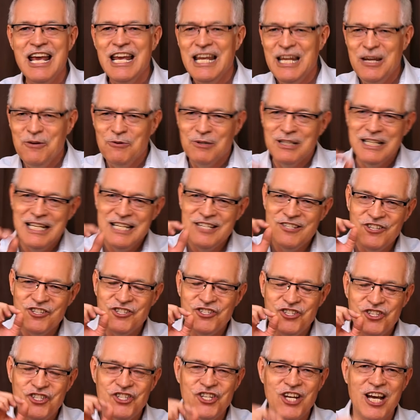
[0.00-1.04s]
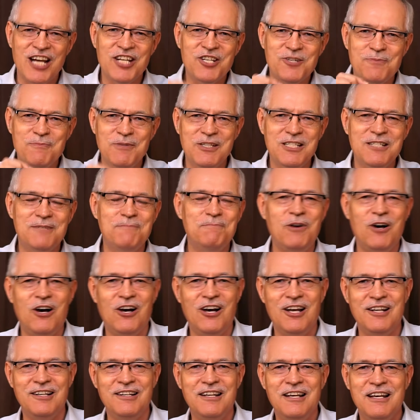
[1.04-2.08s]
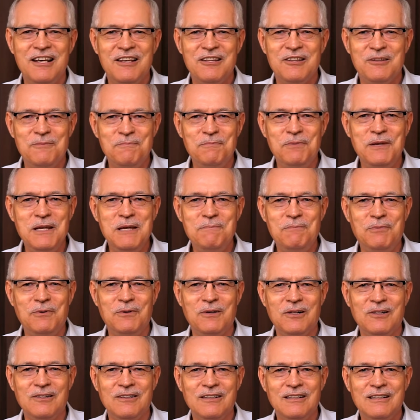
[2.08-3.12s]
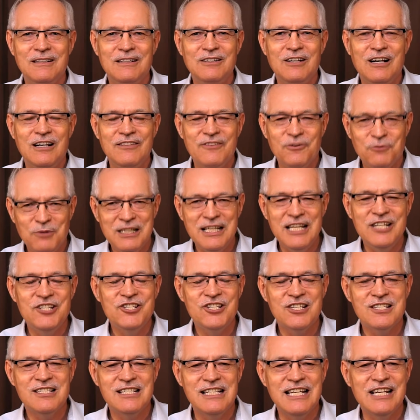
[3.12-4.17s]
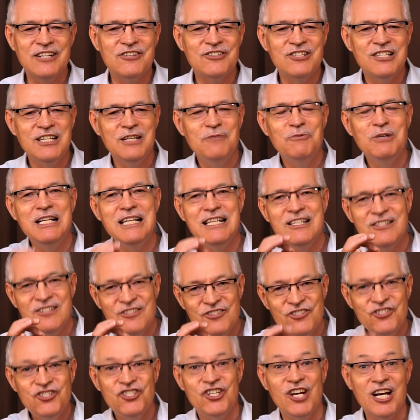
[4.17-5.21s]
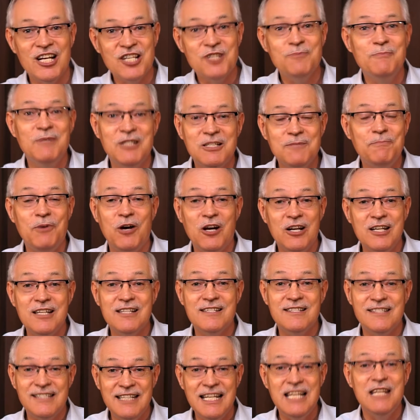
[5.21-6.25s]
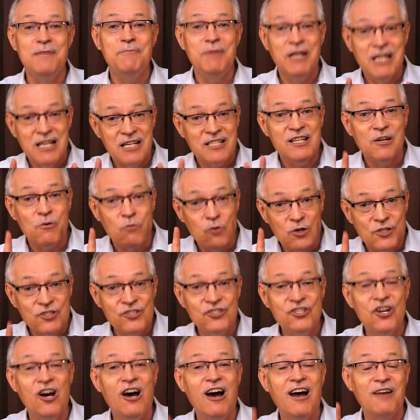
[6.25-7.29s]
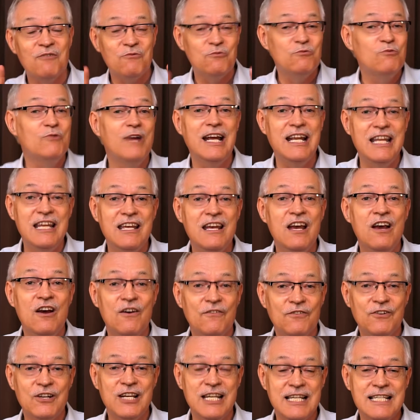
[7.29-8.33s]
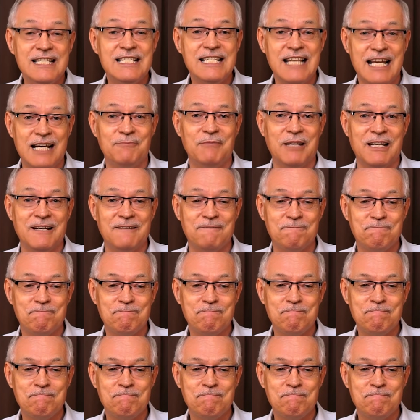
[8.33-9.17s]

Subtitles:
He releases judgment upon the people, the religious leaders. He releases judgment upon his city because it was not ready for his coming.